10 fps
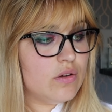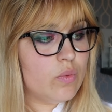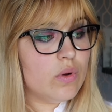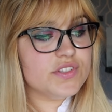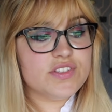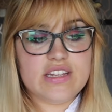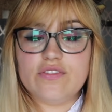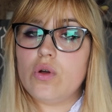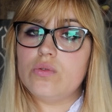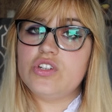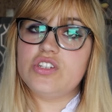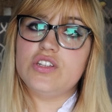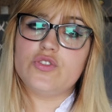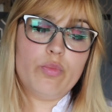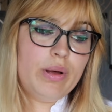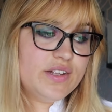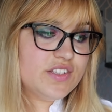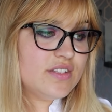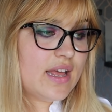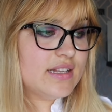of what state of consciousness or
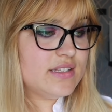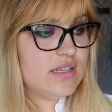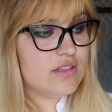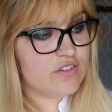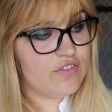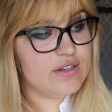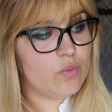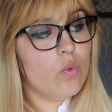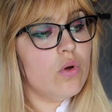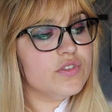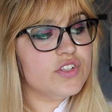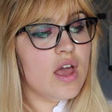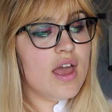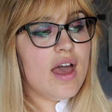personality the defendant was,